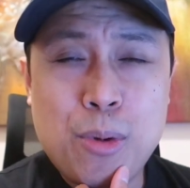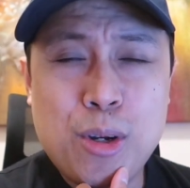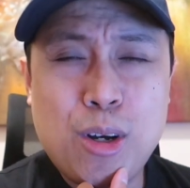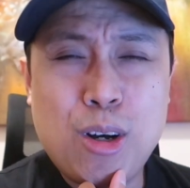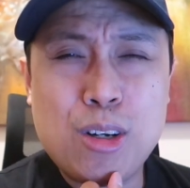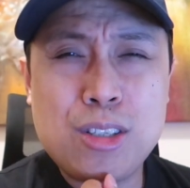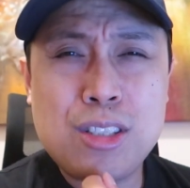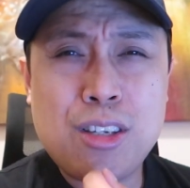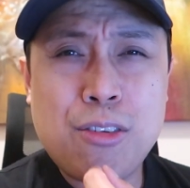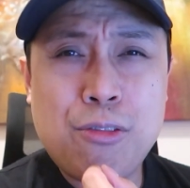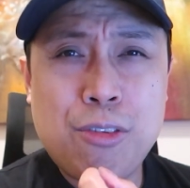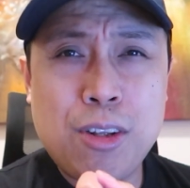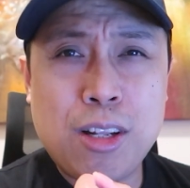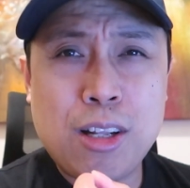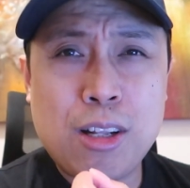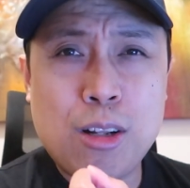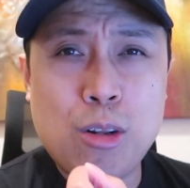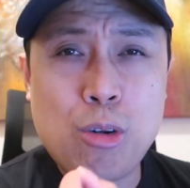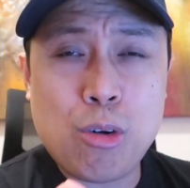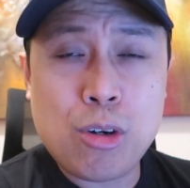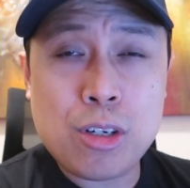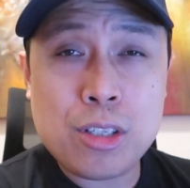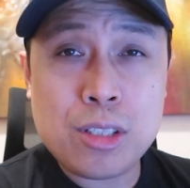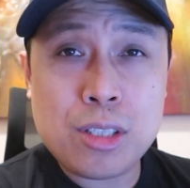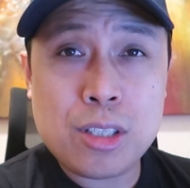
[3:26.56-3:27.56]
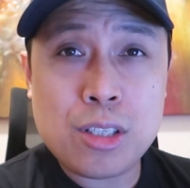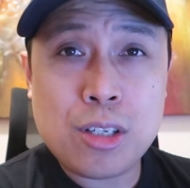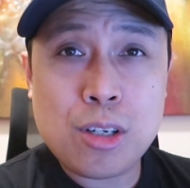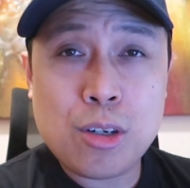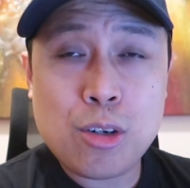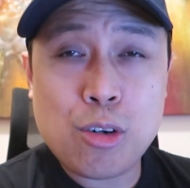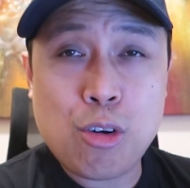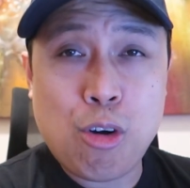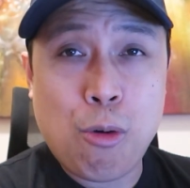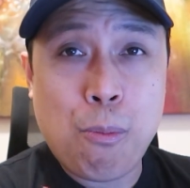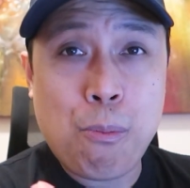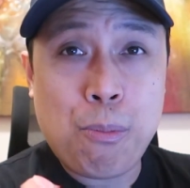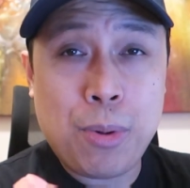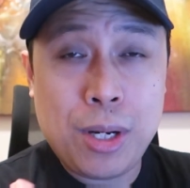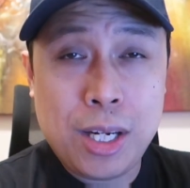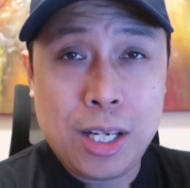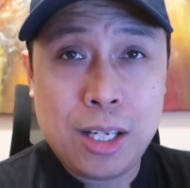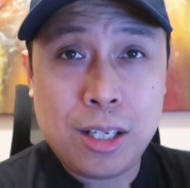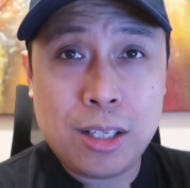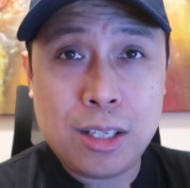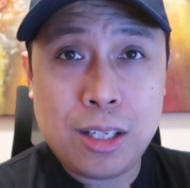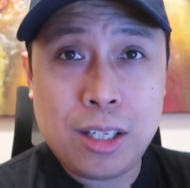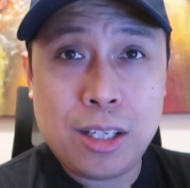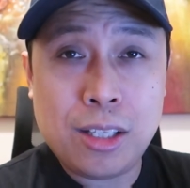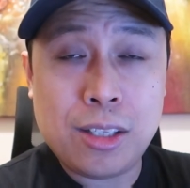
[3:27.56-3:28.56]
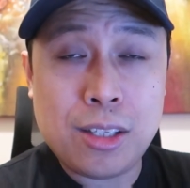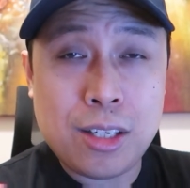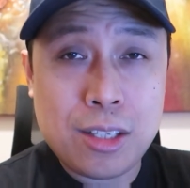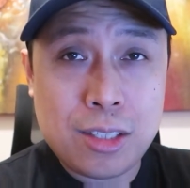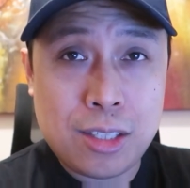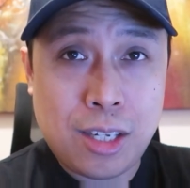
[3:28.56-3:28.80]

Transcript: Because if it looks completely the